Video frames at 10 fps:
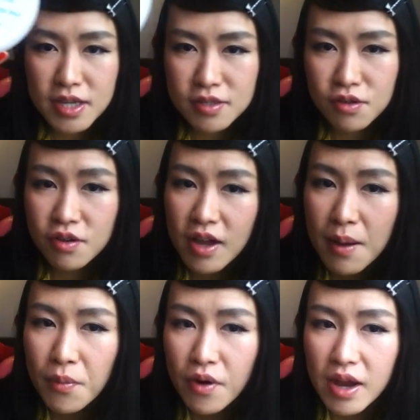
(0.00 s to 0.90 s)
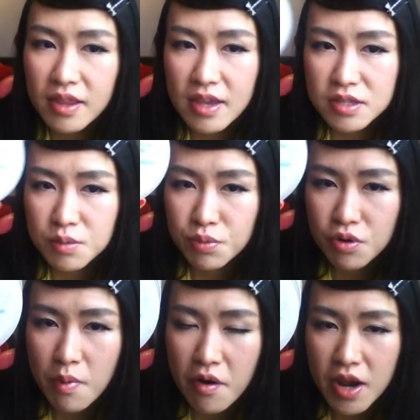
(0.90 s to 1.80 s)
Yes to Cucumber, and Yes to
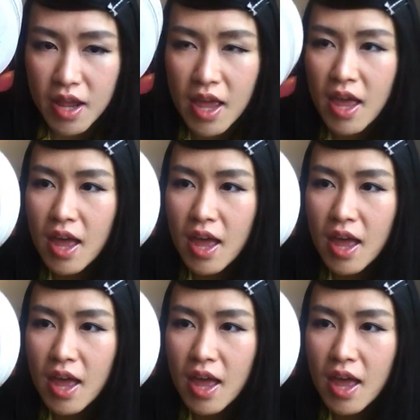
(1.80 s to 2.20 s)
Blueberry,